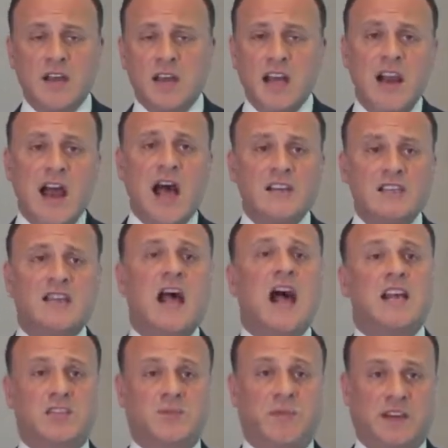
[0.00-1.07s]
A last
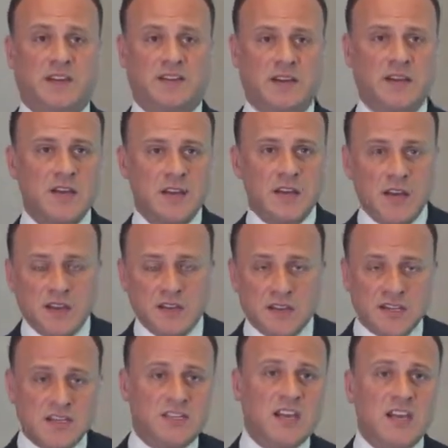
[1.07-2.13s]
aspect, in
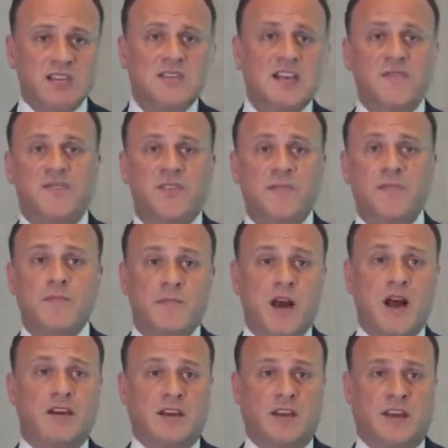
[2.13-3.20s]
the 6 different
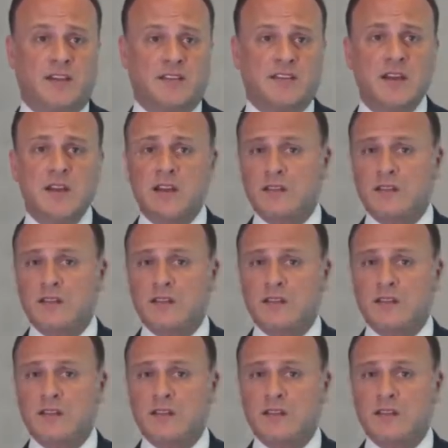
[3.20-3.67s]
markets,